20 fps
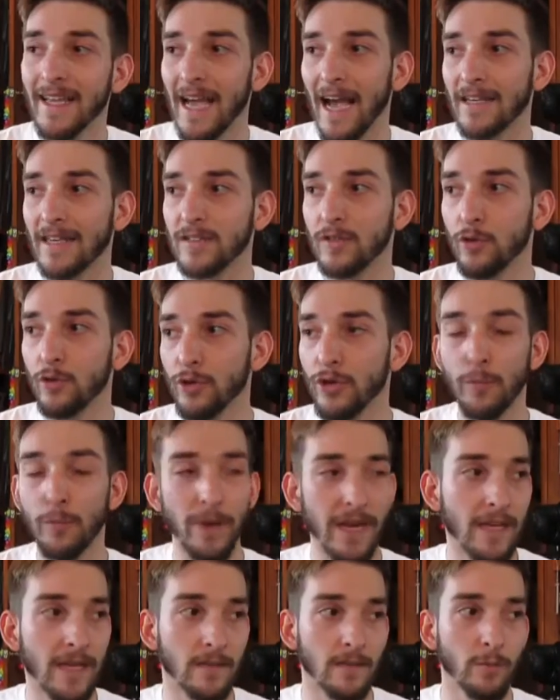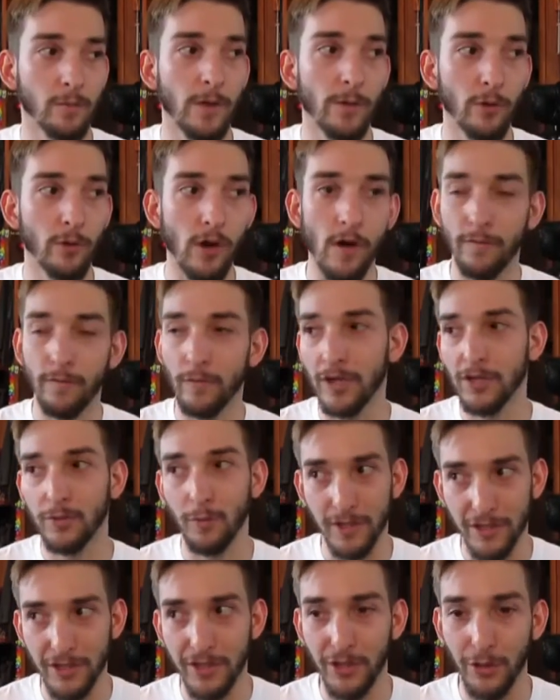Guys, cool your beans. We were all fresh
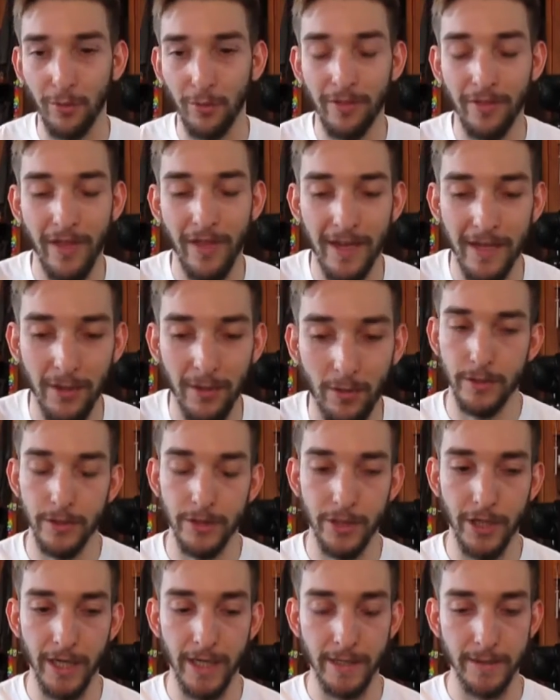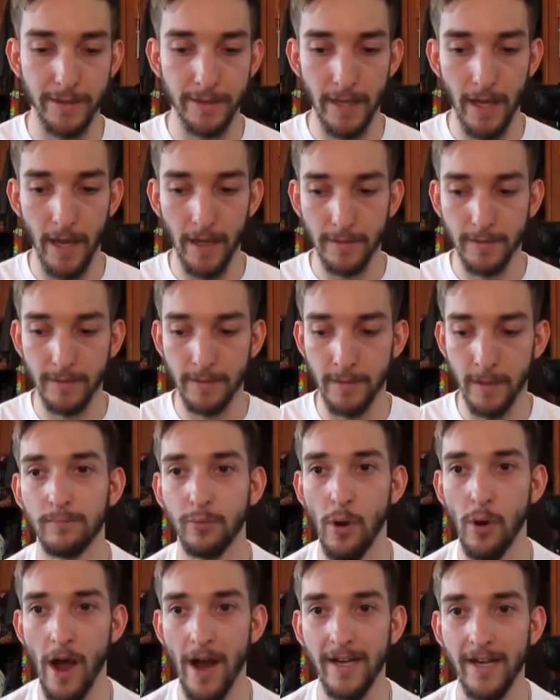ones too. Thank you. Jesus.
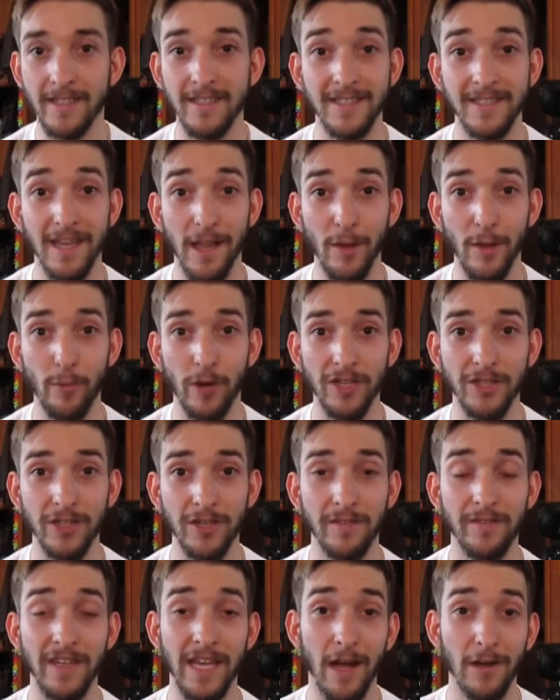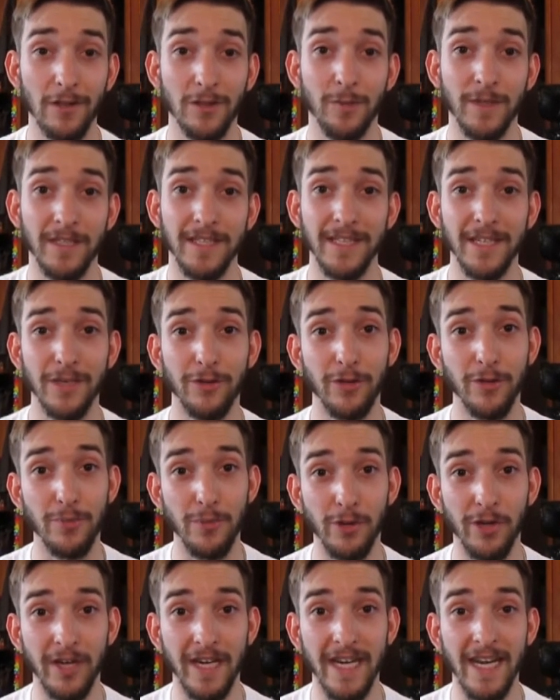Pride is a celebration of the LGBTQ
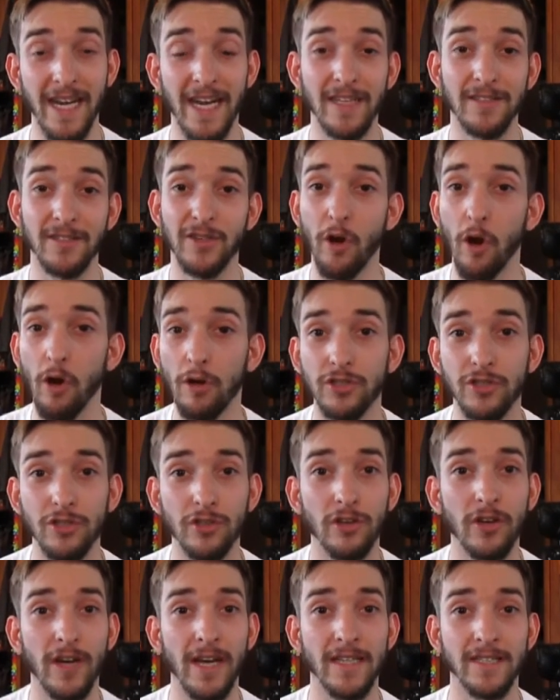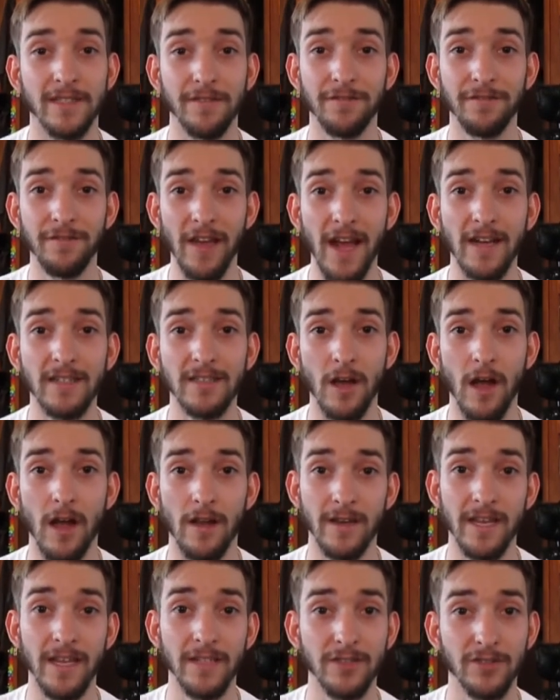community, its culture, its effect
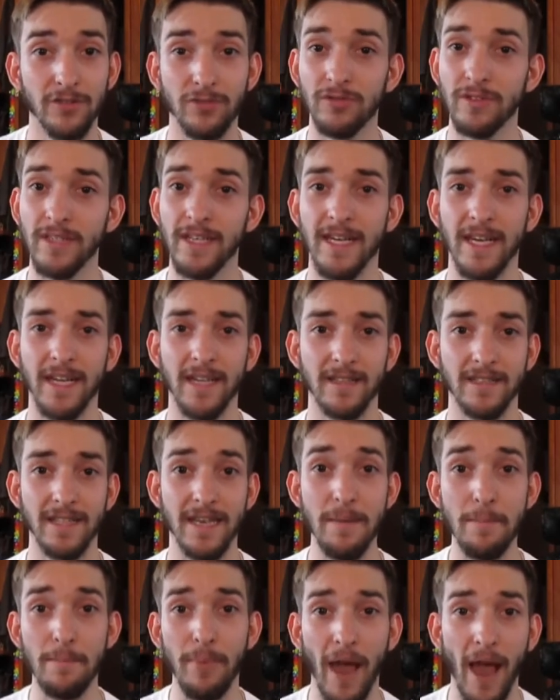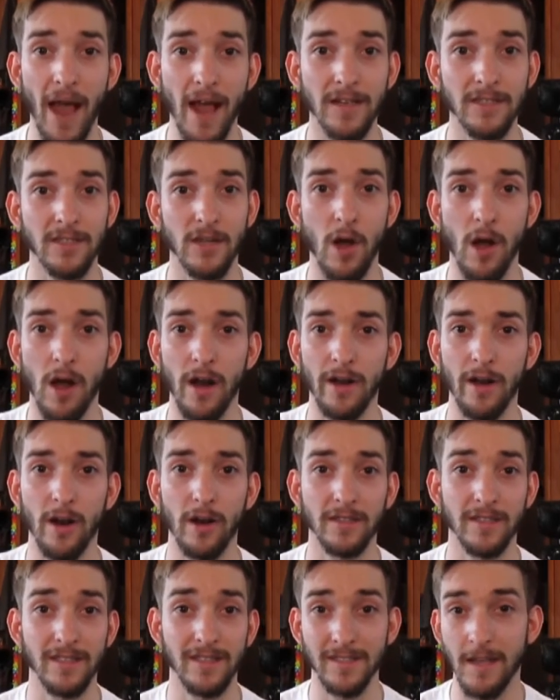on history, its impact on
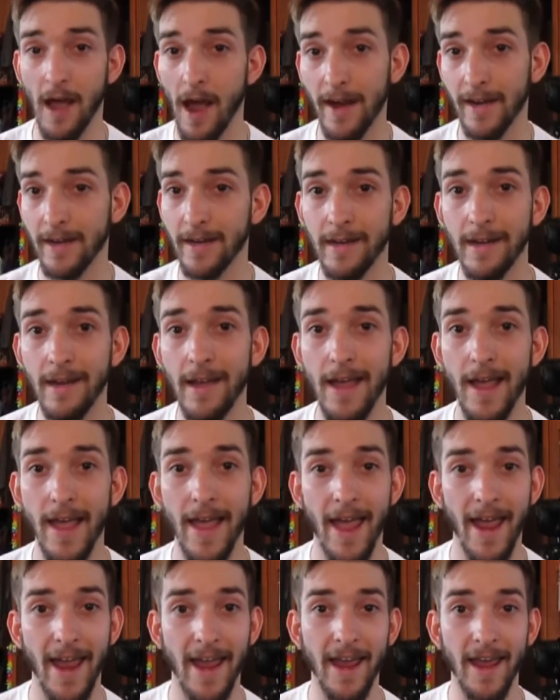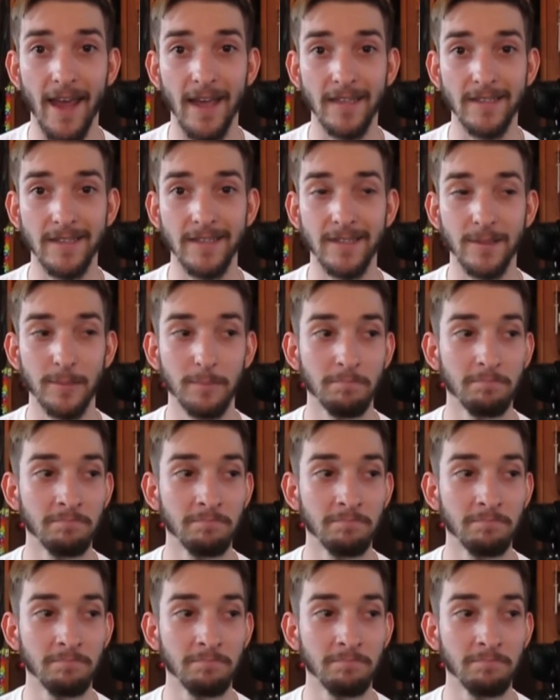our society, and